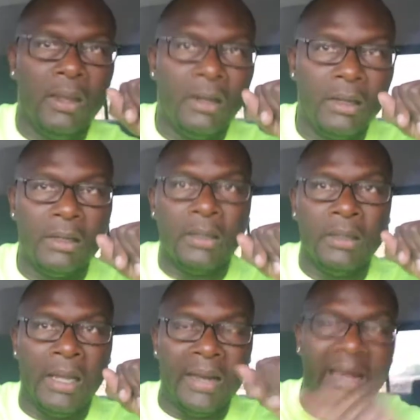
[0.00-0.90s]

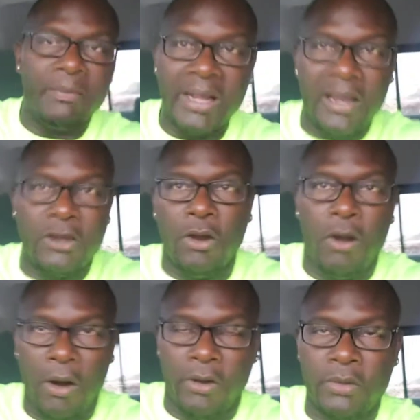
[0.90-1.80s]
an enemy in your
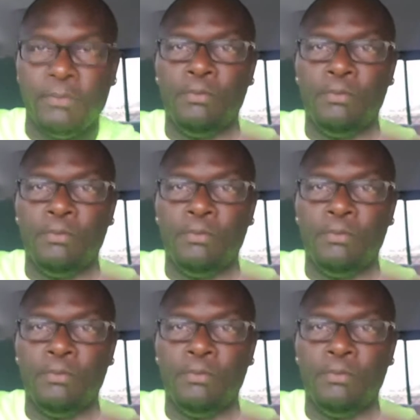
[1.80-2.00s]
heart